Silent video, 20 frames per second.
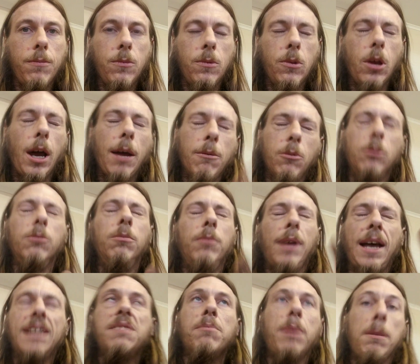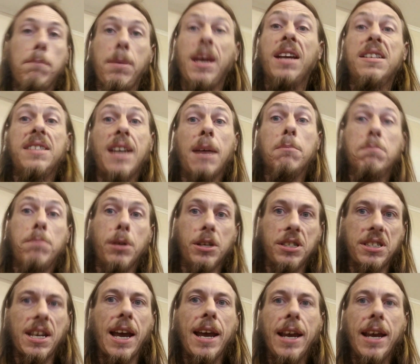hasn't been picked up per se.